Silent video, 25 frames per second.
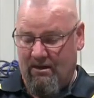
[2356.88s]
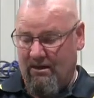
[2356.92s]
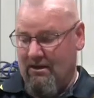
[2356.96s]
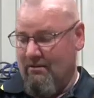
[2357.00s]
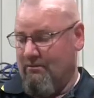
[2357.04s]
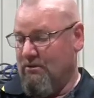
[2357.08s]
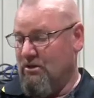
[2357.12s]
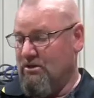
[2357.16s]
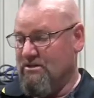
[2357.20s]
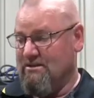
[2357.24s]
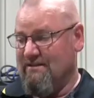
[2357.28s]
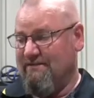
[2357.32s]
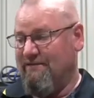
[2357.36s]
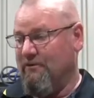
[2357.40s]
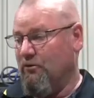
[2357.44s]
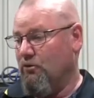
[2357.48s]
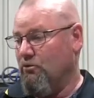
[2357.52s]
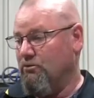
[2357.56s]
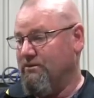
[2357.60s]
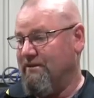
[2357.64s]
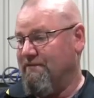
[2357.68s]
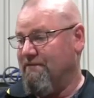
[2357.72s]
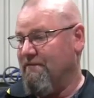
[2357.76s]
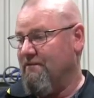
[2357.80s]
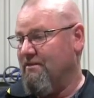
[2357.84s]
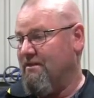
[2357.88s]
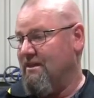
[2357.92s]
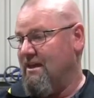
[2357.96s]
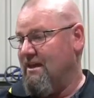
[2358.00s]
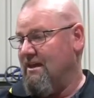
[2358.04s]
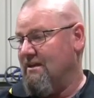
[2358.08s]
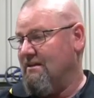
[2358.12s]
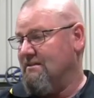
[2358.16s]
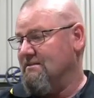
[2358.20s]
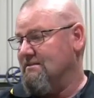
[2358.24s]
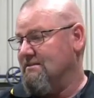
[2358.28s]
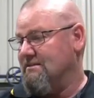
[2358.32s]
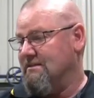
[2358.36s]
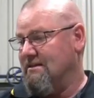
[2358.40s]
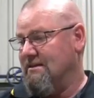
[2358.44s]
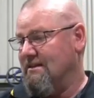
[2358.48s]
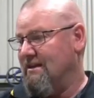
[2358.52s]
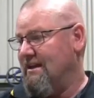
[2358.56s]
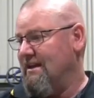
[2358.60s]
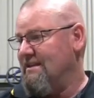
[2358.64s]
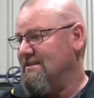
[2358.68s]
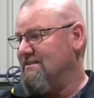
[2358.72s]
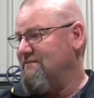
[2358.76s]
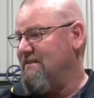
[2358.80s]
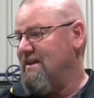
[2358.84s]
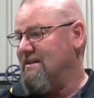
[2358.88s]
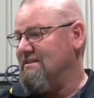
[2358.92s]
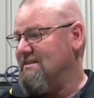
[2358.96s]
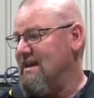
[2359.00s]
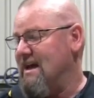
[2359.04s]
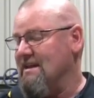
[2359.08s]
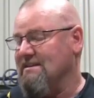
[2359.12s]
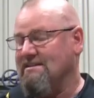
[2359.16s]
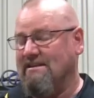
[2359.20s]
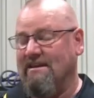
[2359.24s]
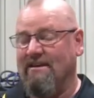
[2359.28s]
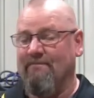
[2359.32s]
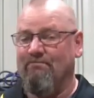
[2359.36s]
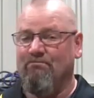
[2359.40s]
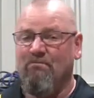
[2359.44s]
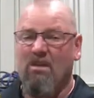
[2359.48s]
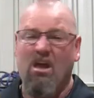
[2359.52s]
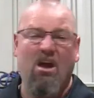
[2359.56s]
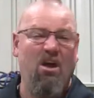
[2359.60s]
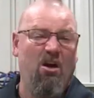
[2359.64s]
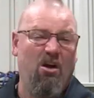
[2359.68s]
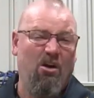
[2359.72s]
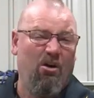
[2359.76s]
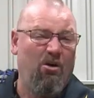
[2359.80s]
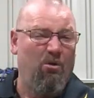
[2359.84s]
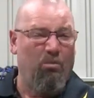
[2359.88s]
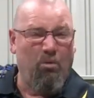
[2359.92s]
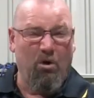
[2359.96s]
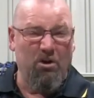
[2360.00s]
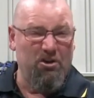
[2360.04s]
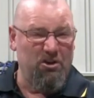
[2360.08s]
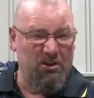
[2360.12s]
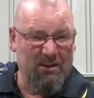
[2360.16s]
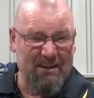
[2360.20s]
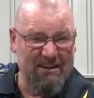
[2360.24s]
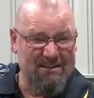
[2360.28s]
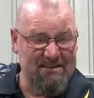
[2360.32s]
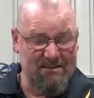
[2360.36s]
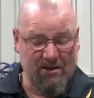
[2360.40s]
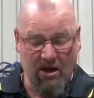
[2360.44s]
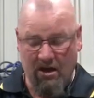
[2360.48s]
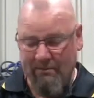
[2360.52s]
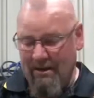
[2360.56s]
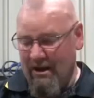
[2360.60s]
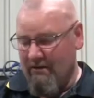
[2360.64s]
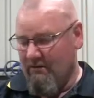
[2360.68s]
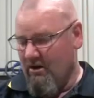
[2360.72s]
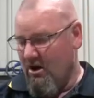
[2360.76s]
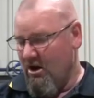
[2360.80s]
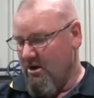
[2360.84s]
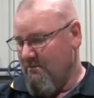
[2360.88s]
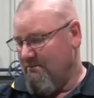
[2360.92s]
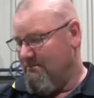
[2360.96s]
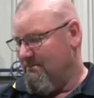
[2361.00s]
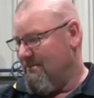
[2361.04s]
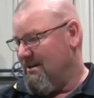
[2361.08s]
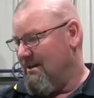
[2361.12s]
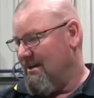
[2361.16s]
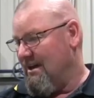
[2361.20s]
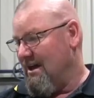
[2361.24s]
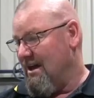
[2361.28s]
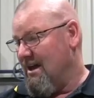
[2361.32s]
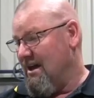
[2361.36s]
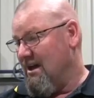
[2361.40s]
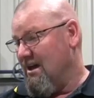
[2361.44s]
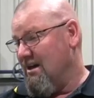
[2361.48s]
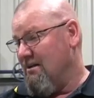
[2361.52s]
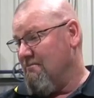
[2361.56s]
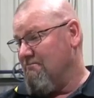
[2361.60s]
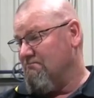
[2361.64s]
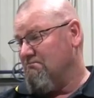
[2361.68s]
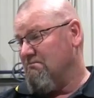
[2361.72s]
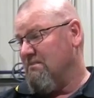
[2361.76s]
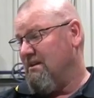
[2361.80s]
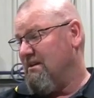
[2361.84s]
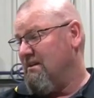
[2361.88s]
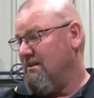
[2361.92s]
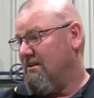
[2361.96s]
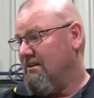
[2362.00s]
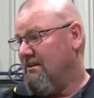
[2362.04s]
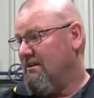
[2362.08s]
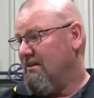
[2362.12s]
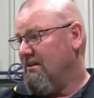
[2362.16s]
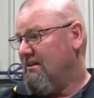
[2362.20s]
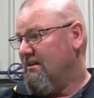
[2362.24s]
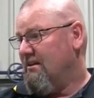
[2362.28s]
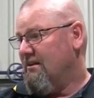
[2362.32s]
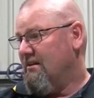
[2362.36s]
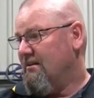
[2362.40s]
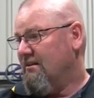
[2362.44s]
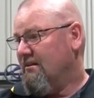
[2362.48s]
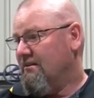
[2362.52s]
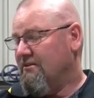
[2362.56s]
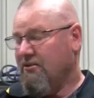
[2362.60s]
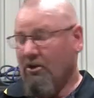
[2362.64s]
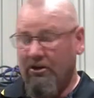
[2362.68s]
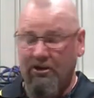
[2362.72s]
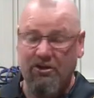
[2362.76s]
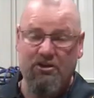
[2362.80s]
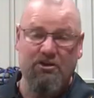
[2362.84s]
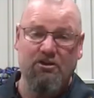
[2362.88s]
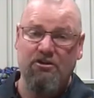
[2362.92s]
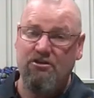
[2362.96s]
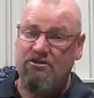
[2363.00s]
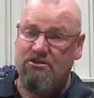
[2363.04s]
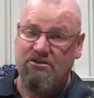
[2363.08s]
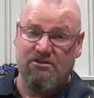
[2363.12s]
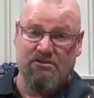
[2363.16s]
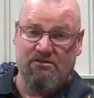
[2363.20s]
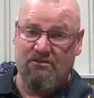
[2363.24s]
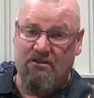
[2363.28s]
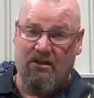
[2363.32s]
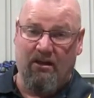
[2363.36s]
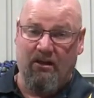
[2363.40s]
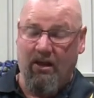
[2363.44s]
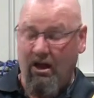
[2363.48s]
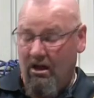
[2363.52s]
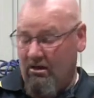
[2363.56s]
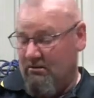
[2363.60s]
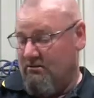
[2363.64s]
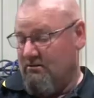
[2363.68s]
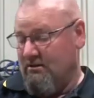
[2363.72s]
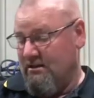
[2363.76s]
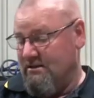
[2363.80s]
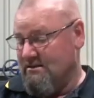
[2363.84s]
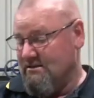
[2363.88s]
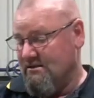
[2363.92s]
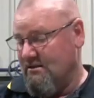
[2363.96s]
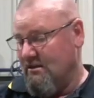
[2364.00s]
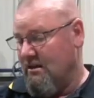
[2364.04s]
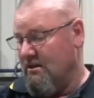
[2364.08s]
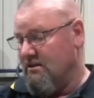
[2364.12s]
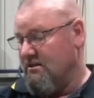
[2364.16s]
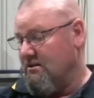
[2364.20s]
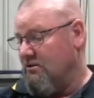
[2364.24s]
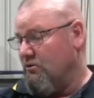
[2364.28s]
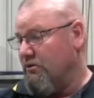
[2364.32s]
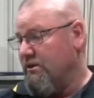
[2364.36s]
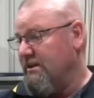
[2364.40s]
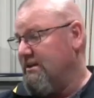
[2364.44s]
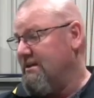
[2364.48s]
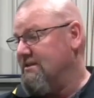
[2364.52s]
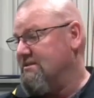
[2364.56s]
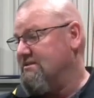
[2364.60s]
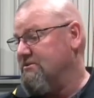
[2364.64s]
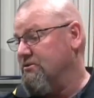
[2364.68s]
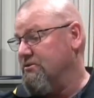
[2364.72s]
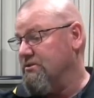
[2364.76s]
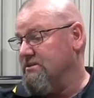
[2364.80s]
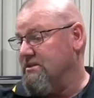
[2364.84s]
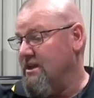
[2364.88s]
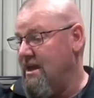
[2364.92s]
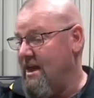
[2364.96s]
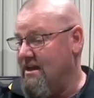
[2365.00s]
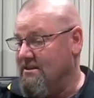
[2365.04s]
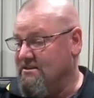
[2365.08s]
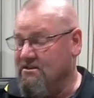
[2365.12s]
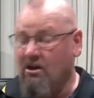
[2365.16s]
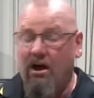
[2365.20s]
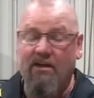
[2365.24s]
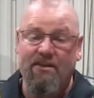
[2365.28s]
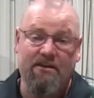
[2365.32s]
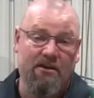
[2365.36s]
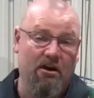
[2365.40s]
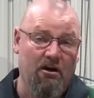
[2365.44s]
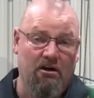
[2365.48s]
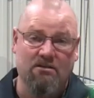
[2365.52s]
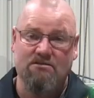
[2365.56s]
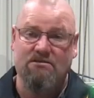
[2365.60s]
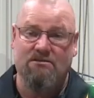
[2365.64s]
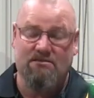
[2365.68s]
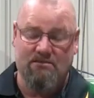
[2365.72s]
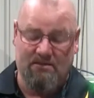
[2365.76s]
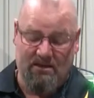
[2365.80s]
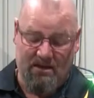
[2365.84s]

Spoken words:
Use it for all different things. It's fantastic. What you need to know about rope? Not a lot. All you need to do is know how to tie the knots.